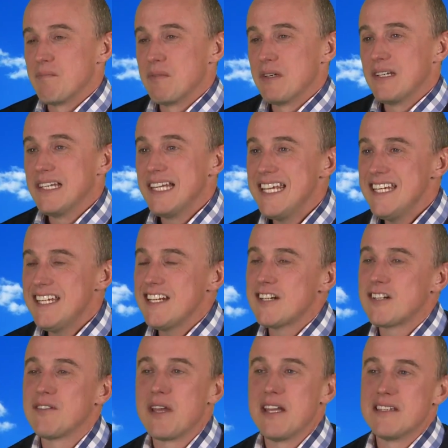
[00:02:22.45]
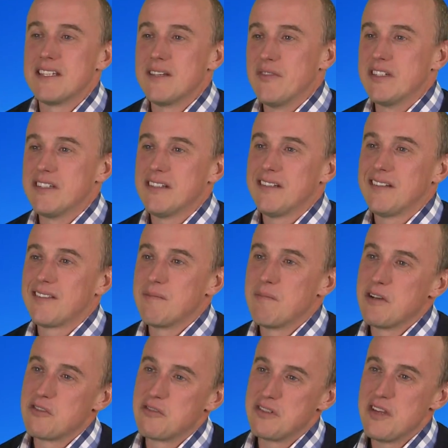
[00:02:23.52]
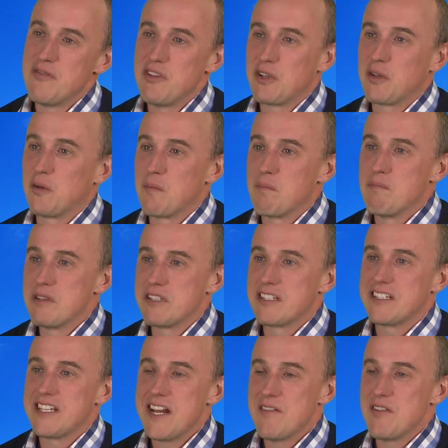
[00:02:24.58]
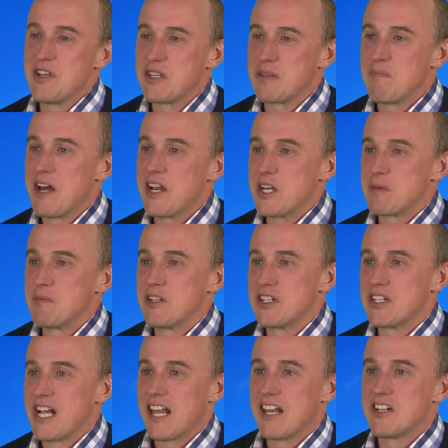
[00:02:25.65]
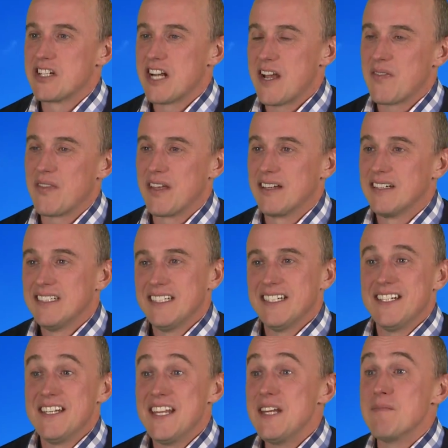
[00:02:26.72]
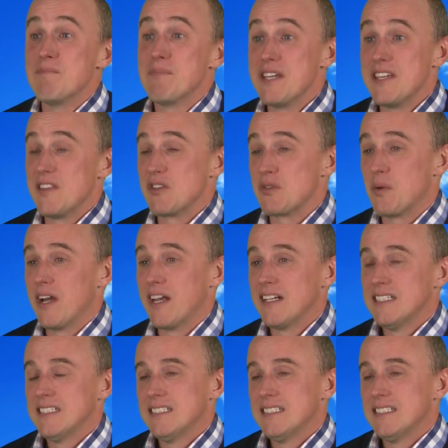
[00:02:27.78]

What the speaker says: but leading creativity is the most difficult and mysterious management challenge out there. It needn't be this way.